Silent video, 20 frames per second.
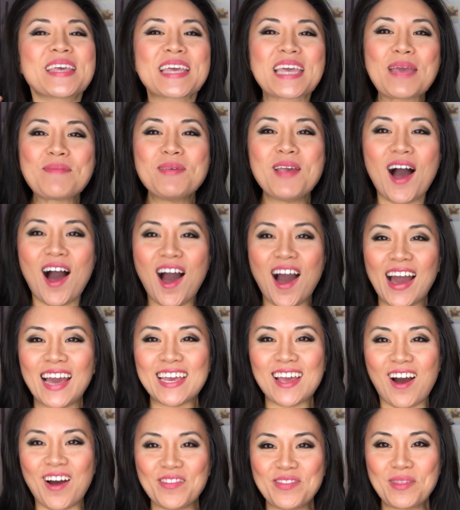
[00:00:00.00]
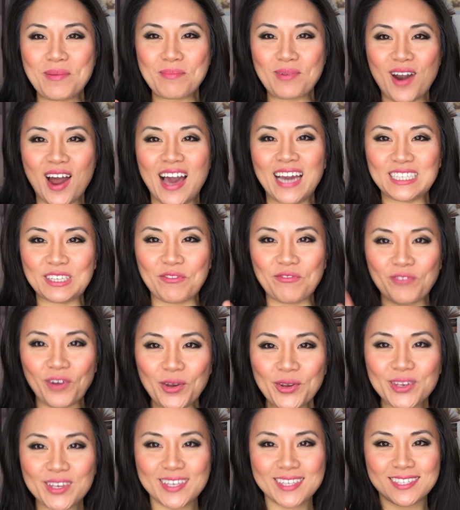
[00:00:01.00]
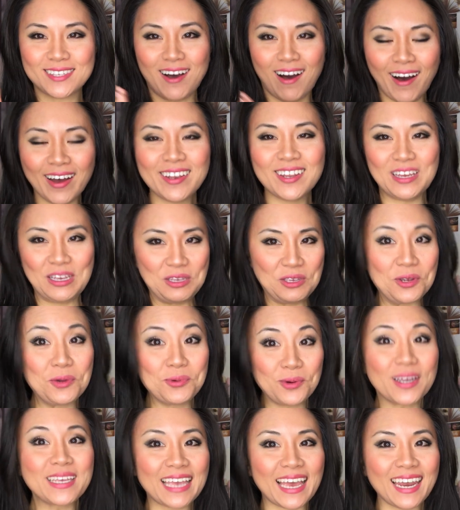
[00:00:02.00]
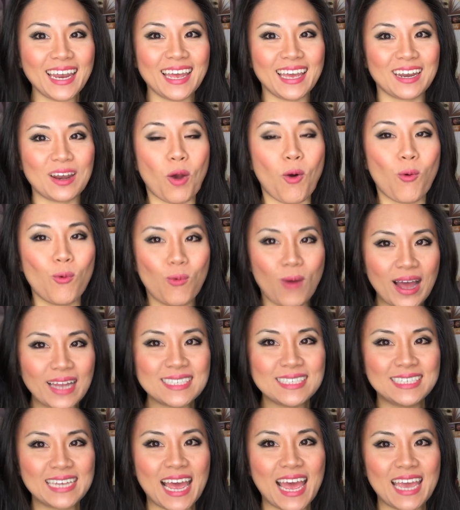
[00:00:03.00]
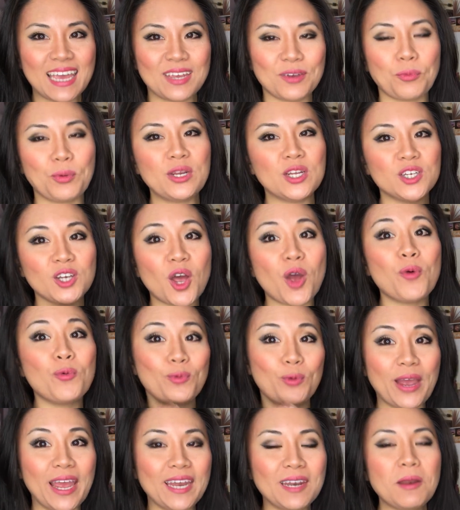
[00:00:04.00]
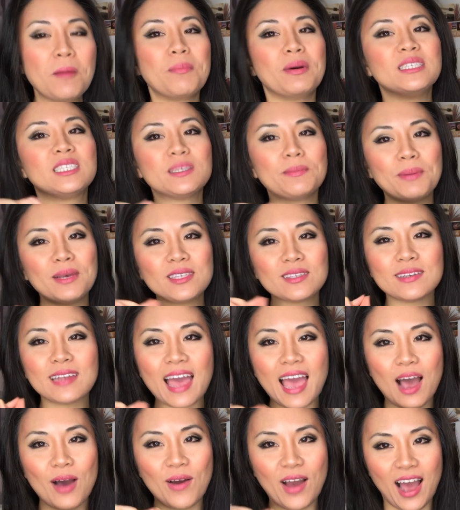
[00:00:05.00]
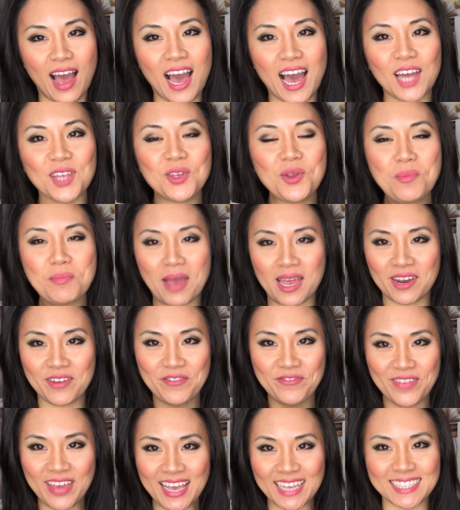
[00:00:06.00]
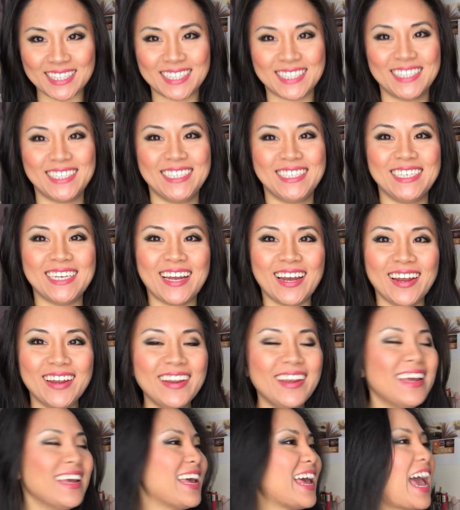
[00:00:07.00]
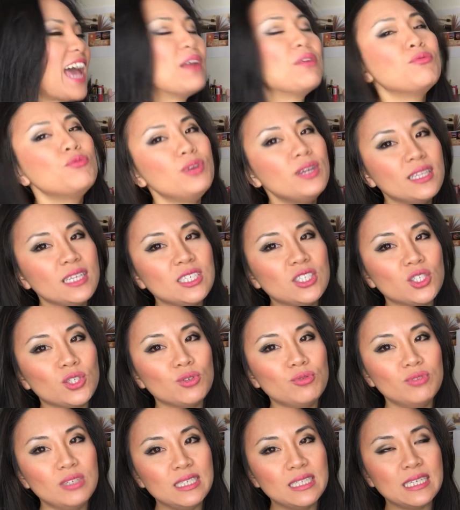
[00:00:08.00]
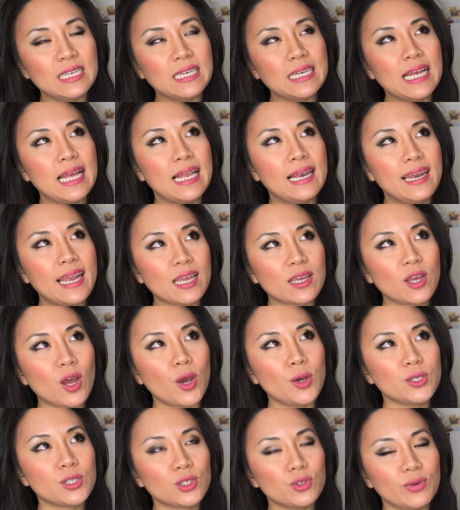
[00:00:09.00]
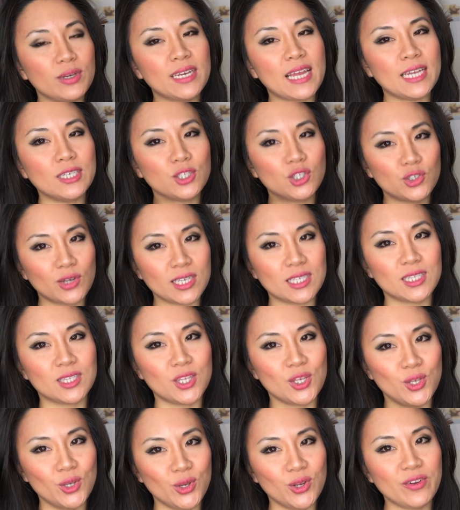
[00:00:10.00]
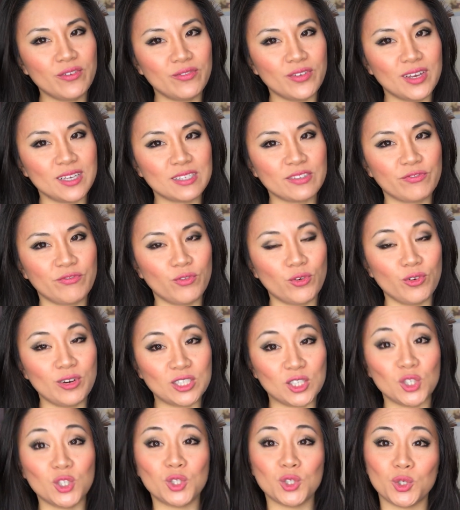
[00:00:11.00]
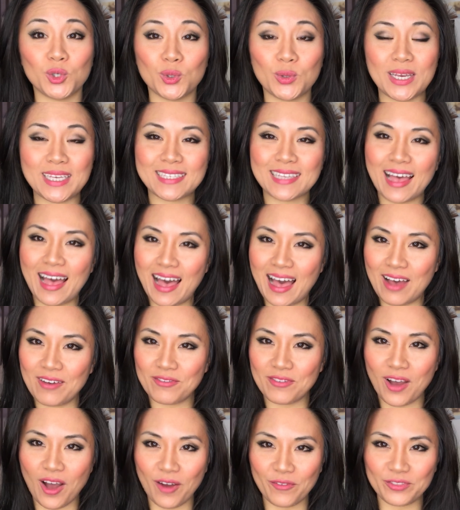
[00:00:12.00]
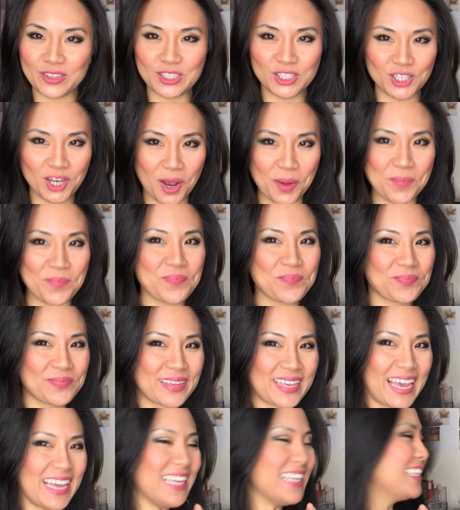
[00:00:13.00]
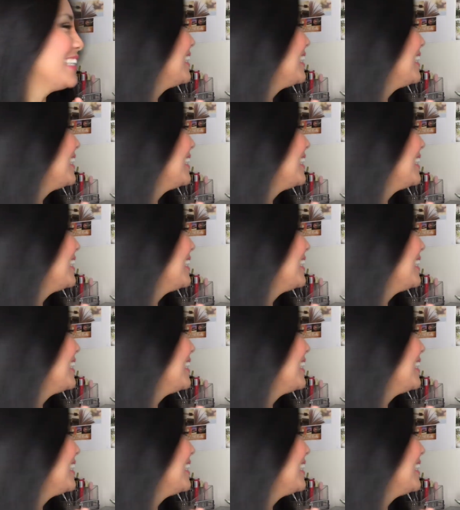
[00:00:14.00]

keep your eye on the prize, focus on it, you will get it one day. We don't know when, but it depends on how hard you manifest, you know, and really to really let go, surrender, and trust the universe for it to do its half of the job. Okay.